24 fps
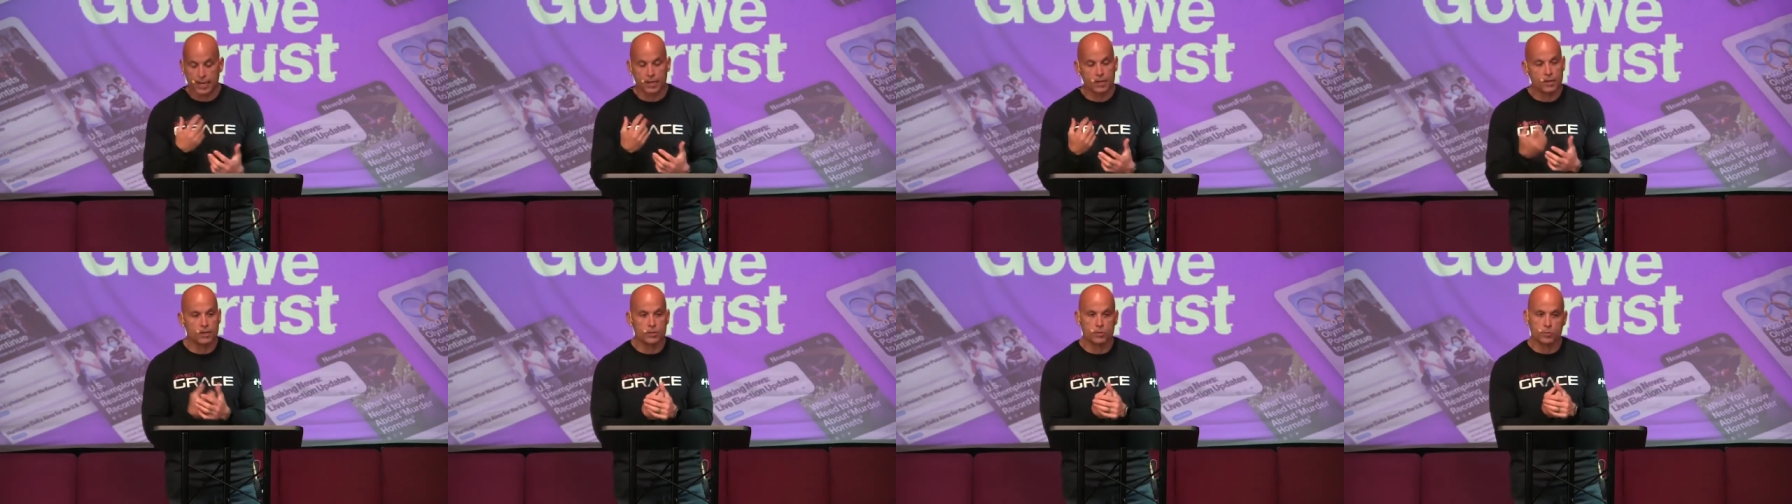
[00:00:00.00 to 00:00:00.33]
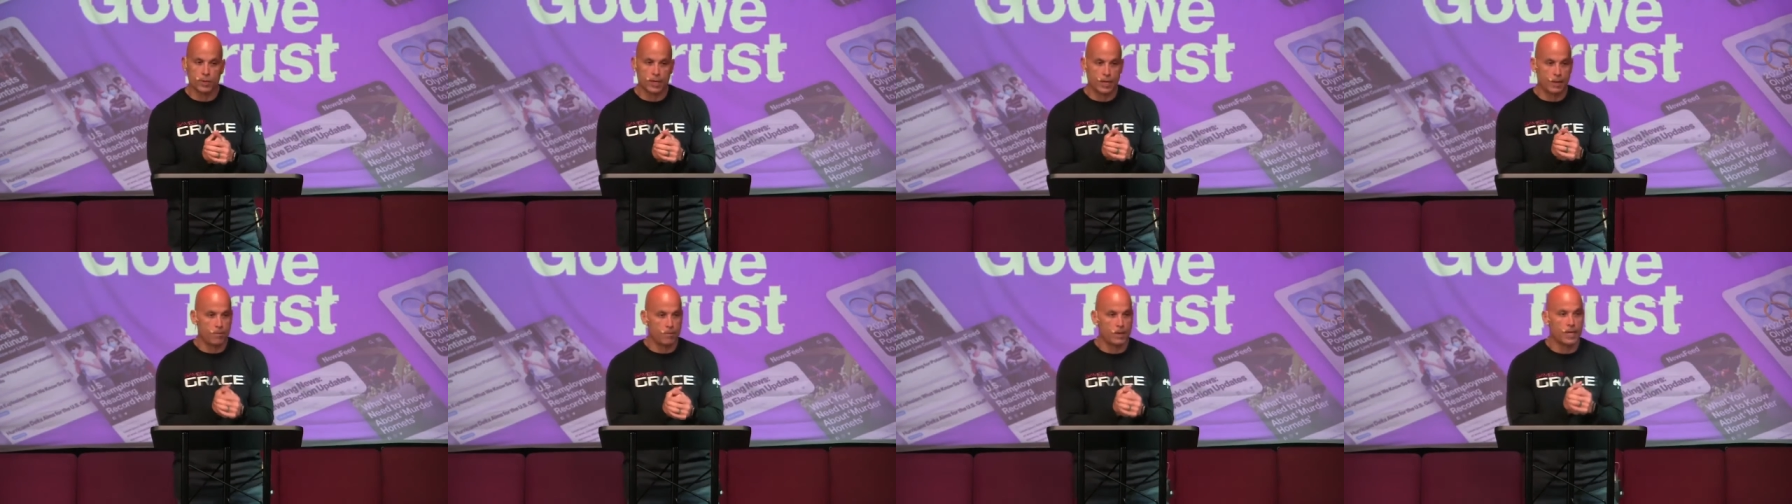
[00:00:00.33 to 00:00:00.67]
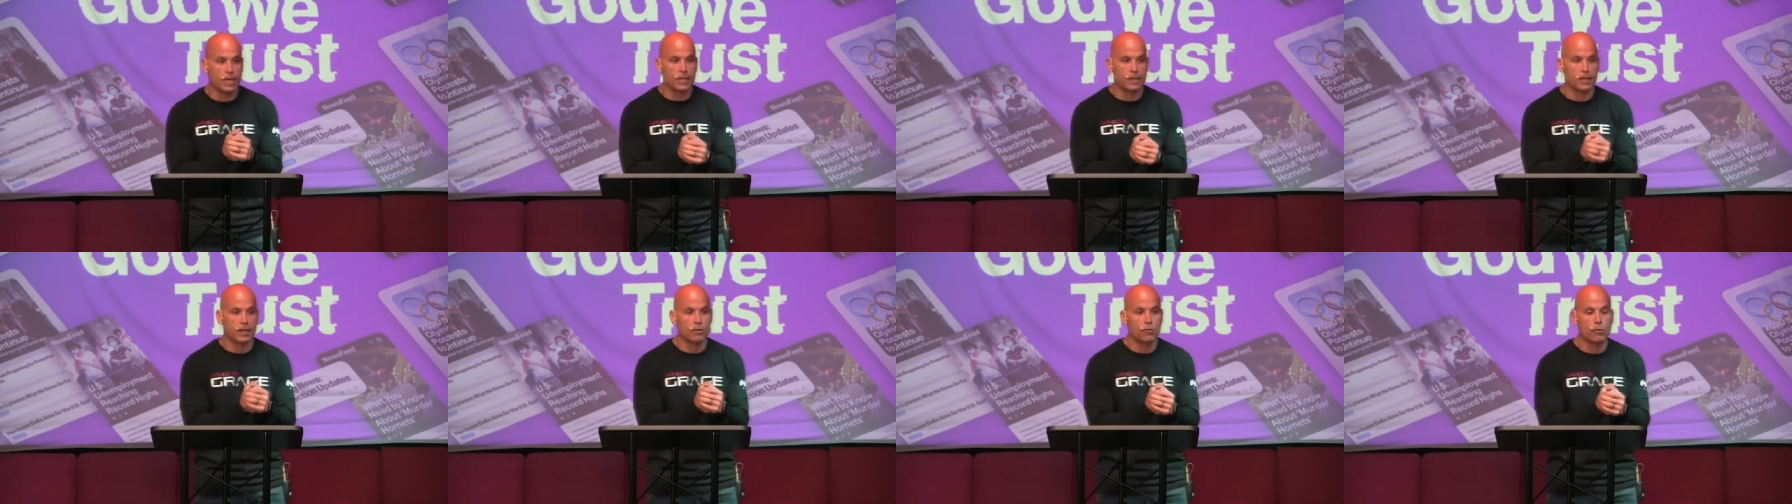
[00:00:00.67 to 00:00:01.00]
And here's what I
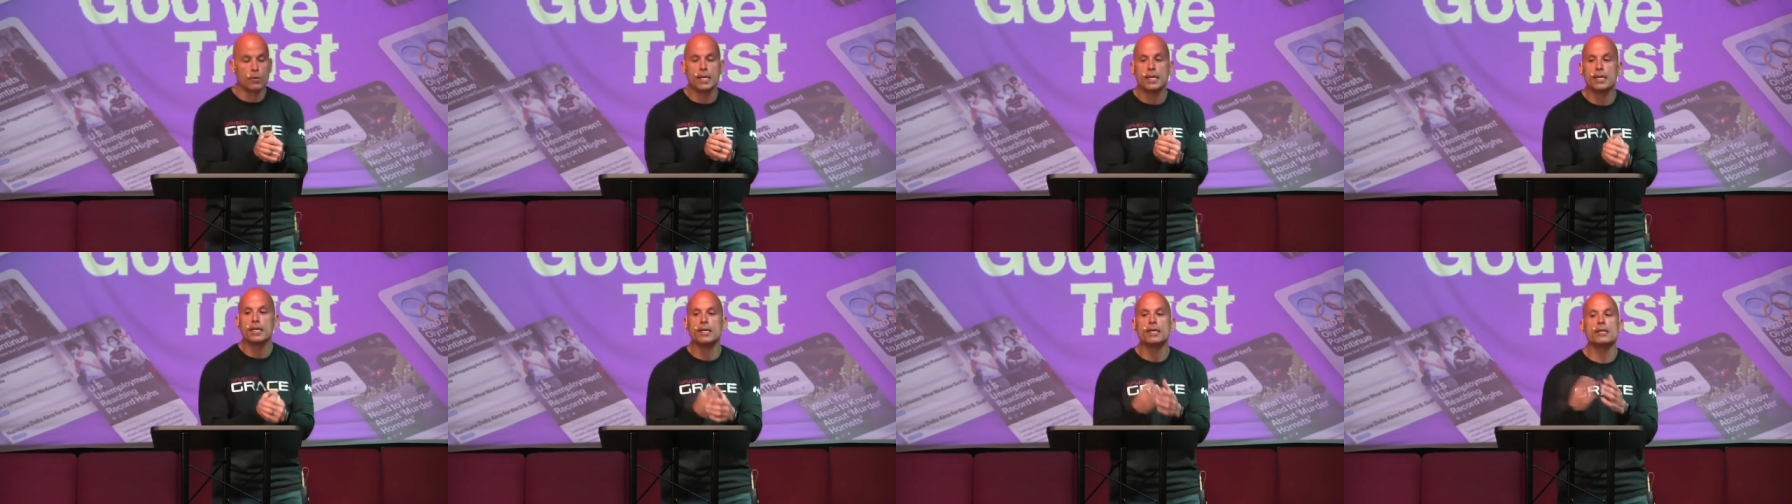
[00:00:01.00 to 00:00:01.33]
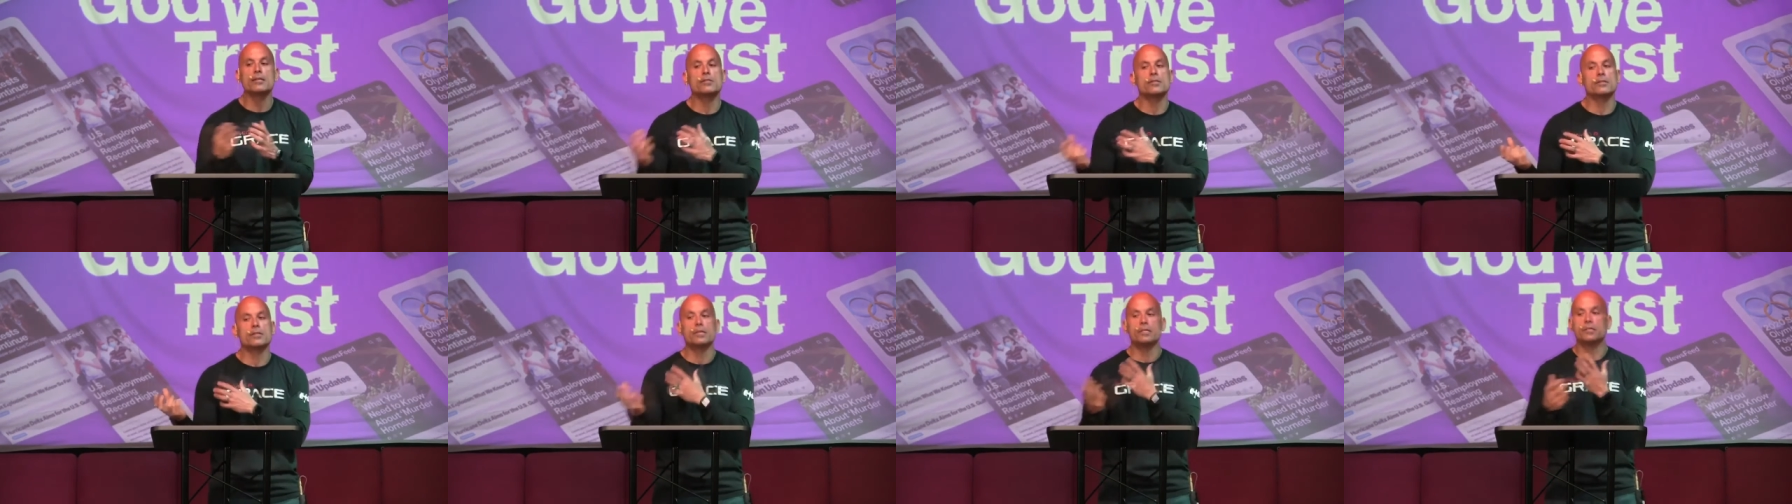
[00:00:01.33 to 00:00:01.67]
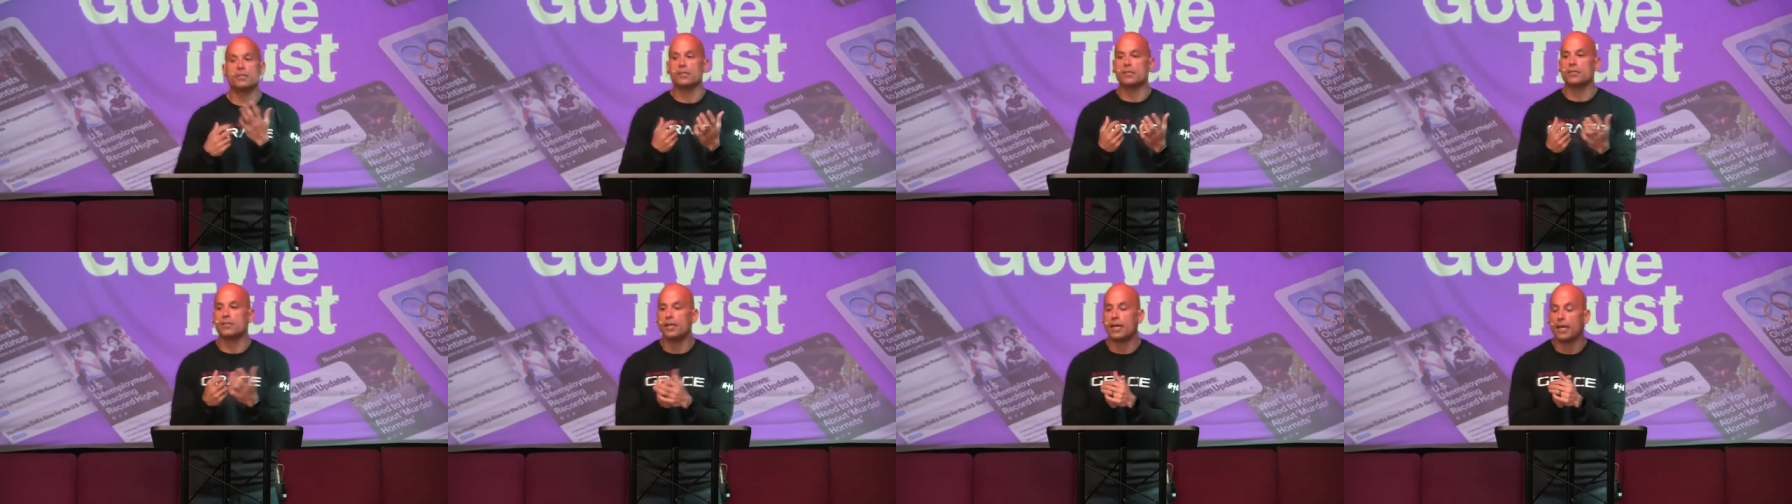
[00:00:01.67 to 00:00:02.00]
mean like, we could easily
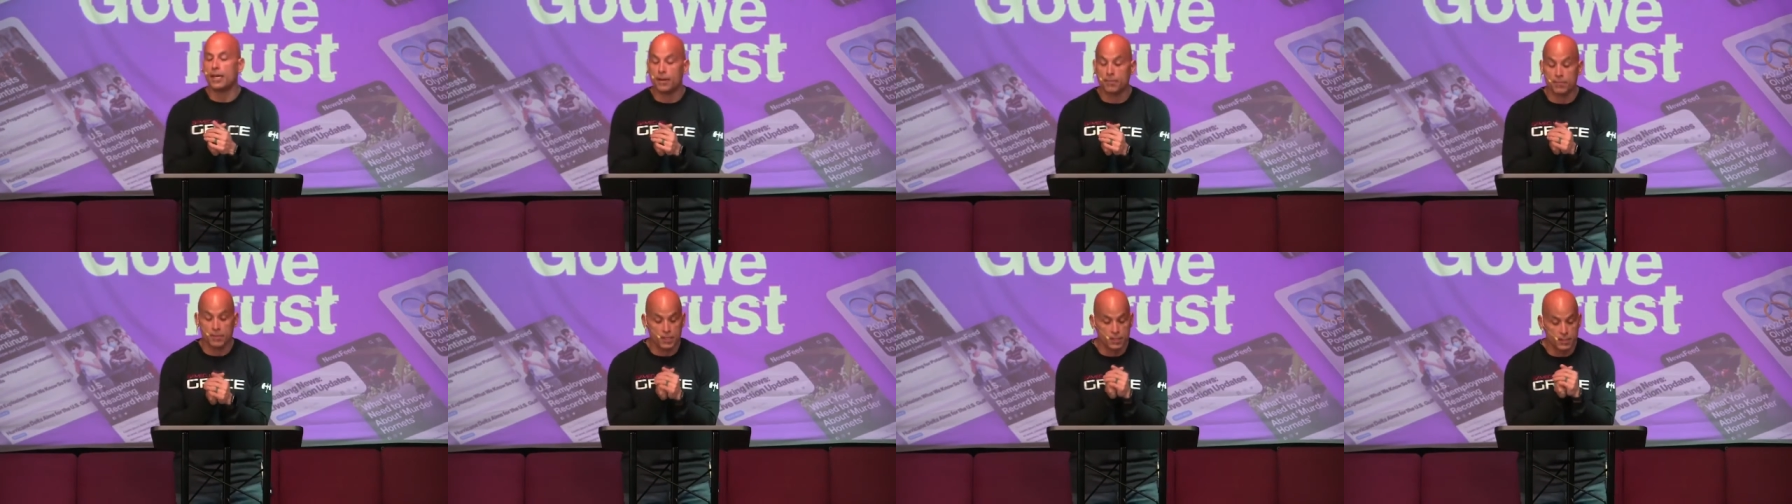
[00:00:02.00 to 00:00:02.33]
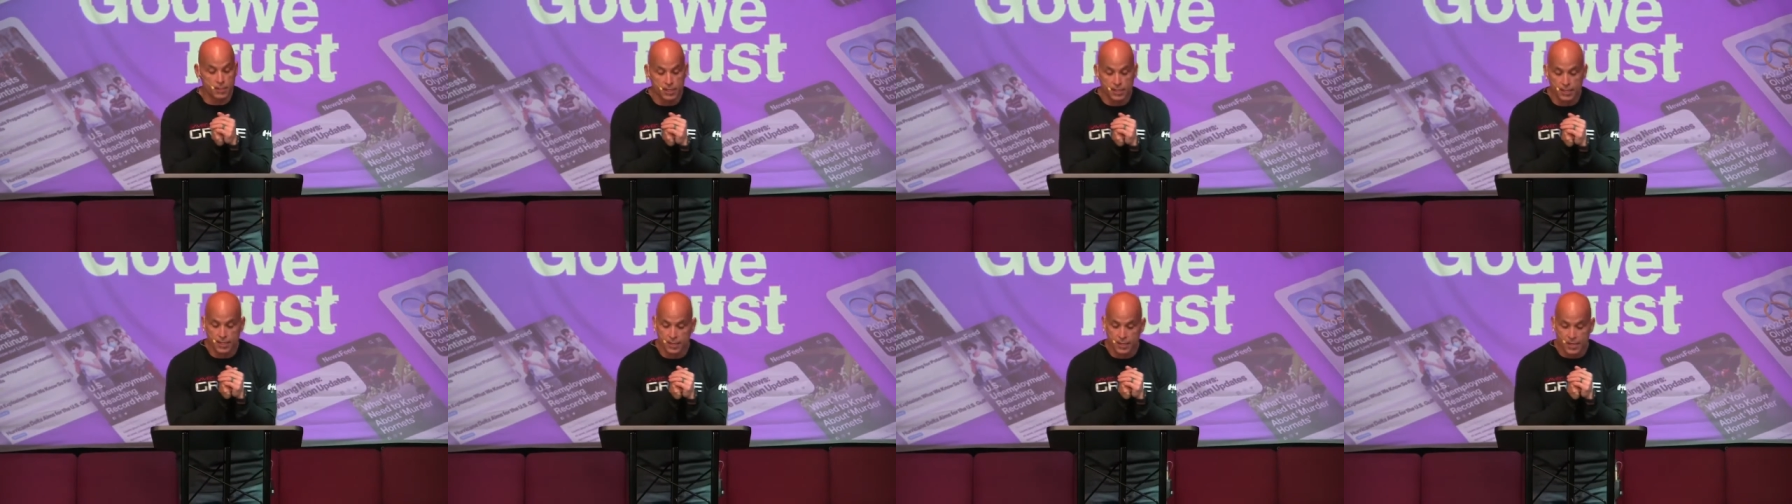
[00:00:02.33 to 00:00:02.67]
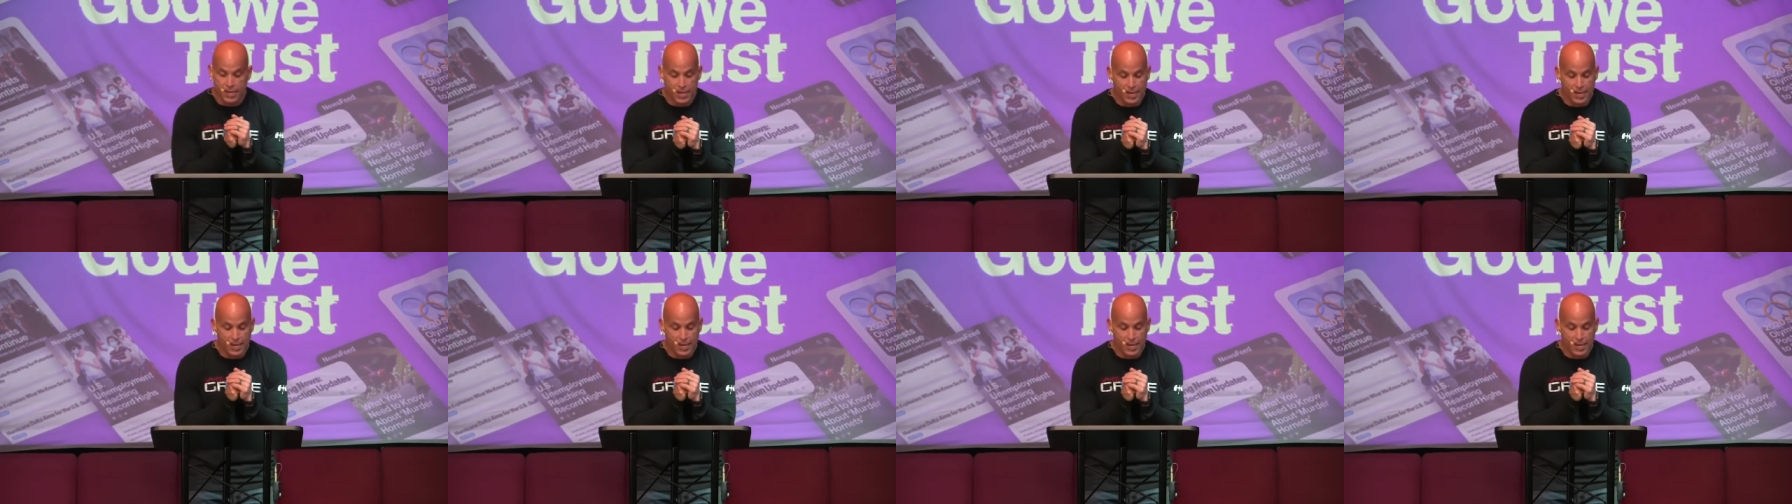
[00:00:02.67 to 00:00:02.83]
just say, I'm just going to